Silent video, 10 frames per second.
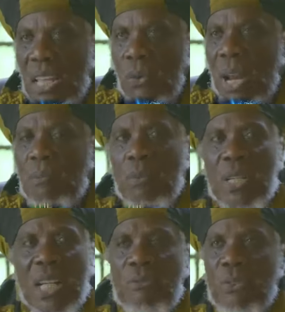When
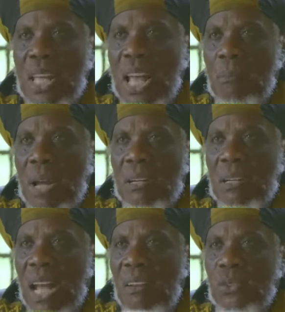in Africa, a
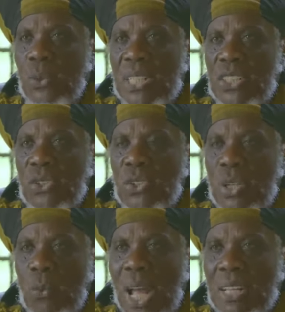man have 20,
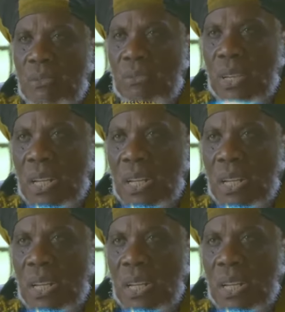30 wife.